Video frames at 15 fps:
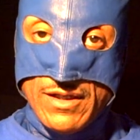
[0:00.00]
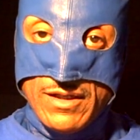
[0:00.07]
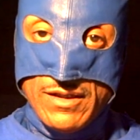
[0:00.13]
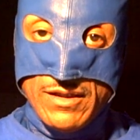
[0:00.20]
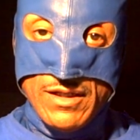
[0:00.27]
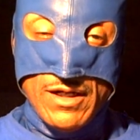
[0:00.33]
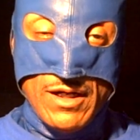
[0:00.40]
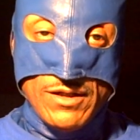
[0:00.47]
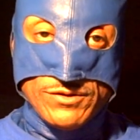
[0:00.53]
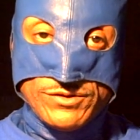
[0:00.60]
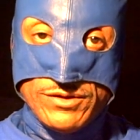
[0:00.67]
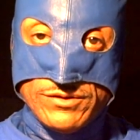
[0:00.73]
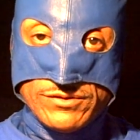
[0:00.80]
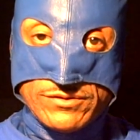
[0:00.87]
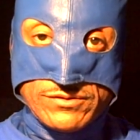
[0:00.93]
You know,
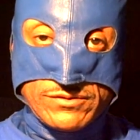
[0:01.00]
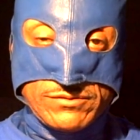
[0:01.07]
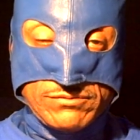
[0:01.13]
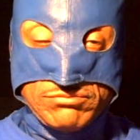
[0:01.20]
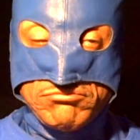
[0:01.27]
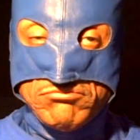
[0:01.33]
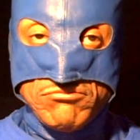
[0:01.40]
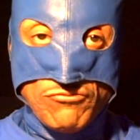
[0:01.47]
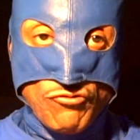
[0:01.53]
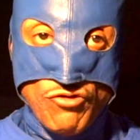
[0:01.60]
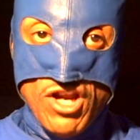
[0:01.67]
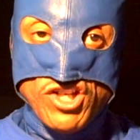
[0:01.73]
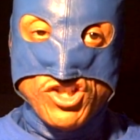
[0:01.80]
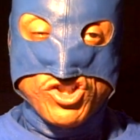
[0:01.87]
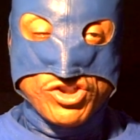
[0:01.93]
she's
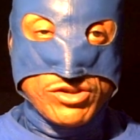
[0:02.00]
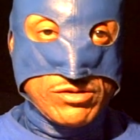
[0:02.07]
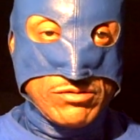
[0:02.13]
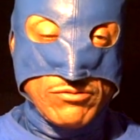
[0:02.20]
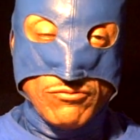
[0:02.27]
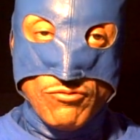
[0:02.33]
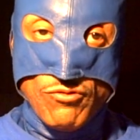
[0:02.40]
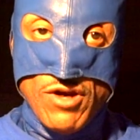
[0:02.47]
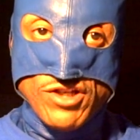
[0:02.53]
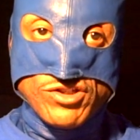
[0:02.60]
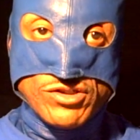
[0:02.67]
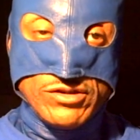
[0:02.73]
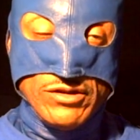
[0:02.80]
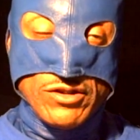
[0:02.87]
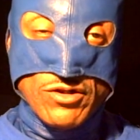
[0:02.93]
rich,
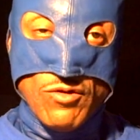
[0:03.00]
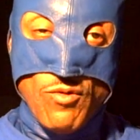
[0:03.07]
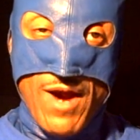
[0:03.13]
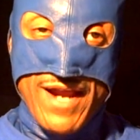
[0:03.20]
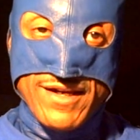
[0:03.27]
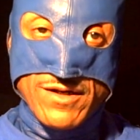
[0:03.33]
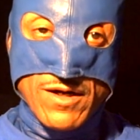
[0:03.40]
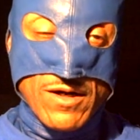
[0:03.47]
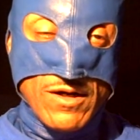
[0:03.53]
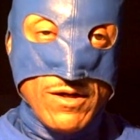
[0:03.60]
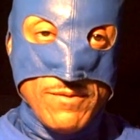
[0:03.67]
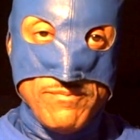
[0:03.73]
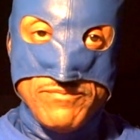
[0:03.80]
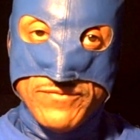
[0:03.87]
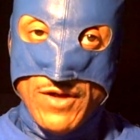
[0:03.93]
rich little white
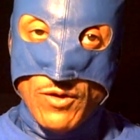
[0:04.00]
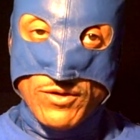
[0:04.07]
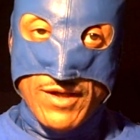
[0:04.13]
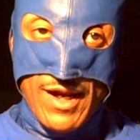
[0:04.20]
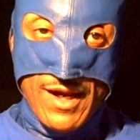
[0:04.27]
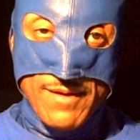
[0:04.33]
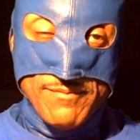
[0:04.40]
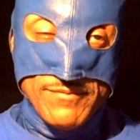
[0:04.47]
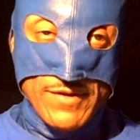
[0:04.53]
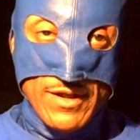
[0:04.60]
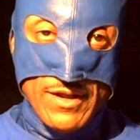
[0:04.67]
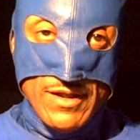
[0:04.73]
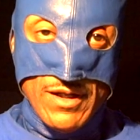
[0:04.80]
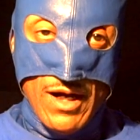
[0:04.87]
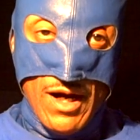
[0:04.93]
girl. Okay.
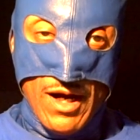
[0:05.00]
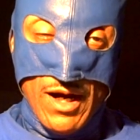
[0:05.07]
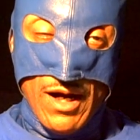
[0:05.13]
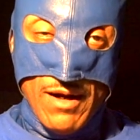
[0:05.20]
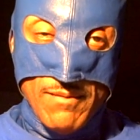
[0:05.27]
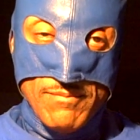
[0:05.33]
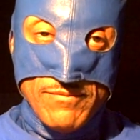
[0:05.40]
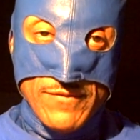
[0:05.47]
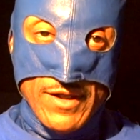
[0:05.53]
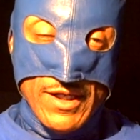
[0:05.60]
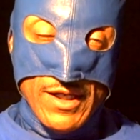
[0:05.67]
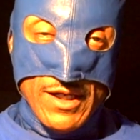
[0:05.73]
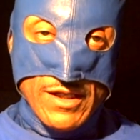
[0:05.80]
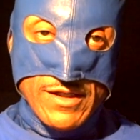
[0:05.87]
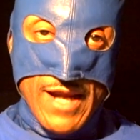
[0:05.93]

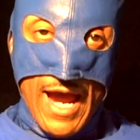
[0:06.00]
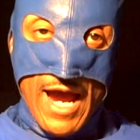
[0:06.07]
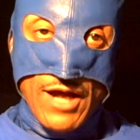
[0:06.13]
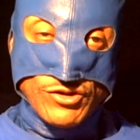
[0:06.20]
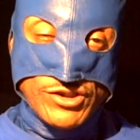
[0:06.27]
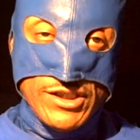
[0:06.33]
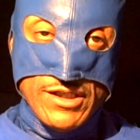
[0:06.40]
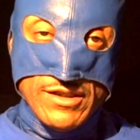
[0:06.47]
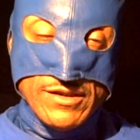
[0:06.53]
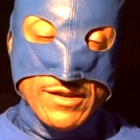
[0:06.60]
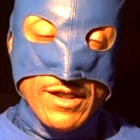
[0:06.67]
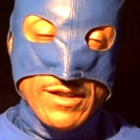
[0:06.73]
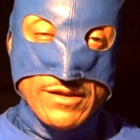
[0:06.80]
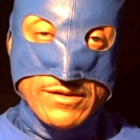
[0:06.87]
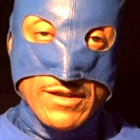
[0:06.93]
Now,
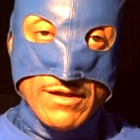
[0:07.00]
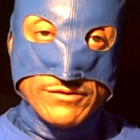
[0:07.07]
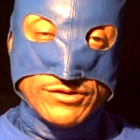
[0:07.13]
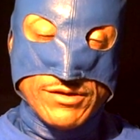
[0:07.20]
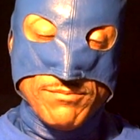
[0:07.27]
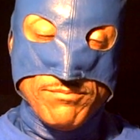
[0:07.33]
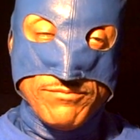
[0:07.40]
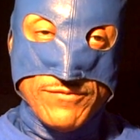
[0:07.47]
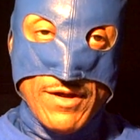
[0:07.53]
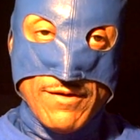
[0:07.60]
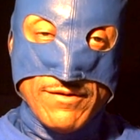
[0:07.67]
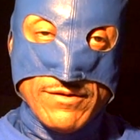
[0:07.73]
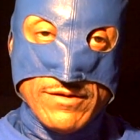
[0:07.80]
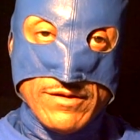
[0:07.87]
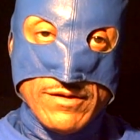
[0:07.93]
the
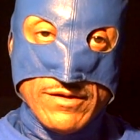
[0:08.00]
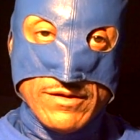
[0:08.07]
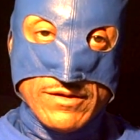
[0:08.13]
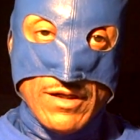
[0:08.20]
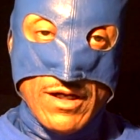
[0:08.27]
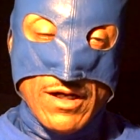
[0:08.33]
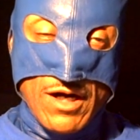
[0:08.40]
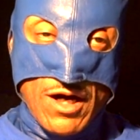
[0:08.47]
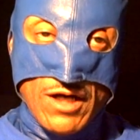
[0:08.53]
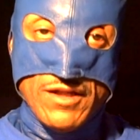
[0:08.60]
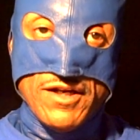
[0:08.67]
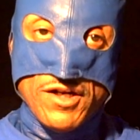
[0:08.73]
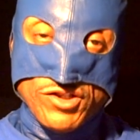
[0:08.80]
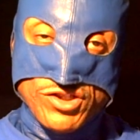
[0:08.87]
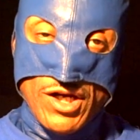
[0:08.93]

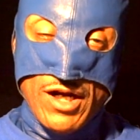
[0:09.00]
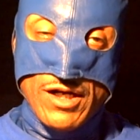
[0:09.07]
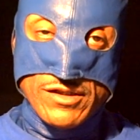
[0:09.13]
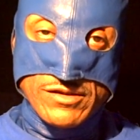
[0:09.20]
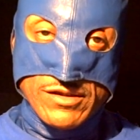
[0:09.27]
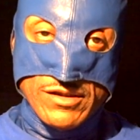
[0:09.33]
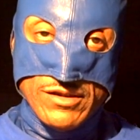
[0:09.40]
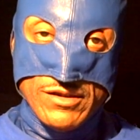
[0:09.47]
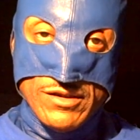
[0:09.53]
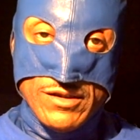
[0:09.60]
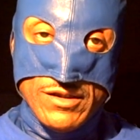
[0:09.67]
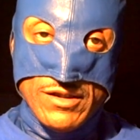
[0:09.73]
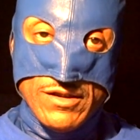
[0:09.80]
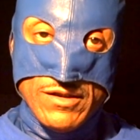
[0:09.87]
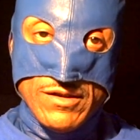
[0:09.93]
earlier judge
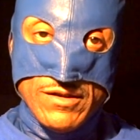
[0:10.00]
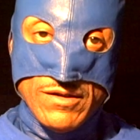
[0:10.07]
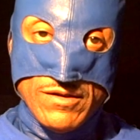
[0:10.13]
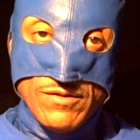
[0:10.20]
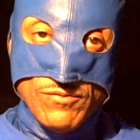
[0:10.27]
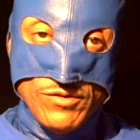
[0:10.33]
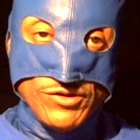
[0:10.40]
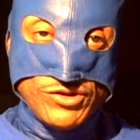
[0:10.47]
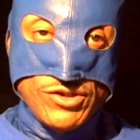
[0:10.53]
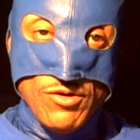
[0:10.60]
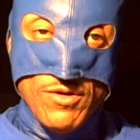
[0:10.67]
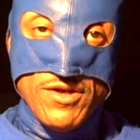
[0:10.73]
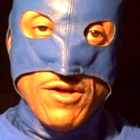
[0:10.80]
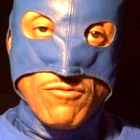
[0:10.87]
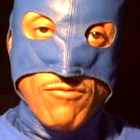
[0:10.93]
was
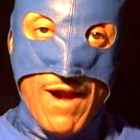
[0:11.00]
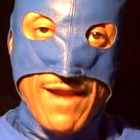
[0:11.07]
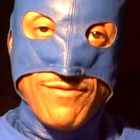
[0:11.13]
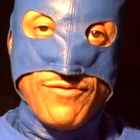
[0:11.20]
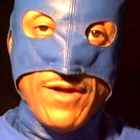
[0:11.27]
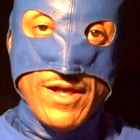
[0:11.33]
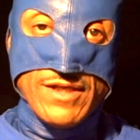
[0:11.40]
doing the right thing